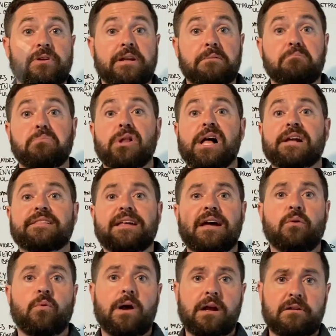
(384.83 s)
it could block
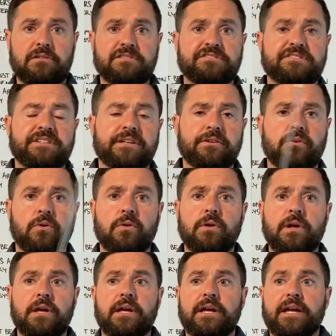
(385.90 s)
that wireless signal
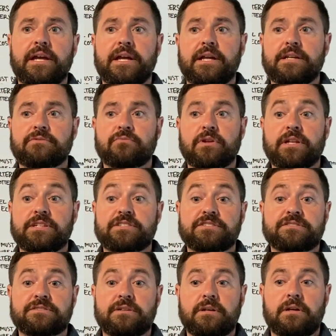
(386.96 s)
and really
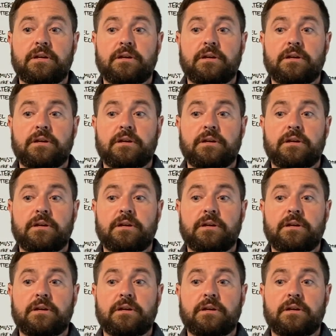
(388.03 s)
just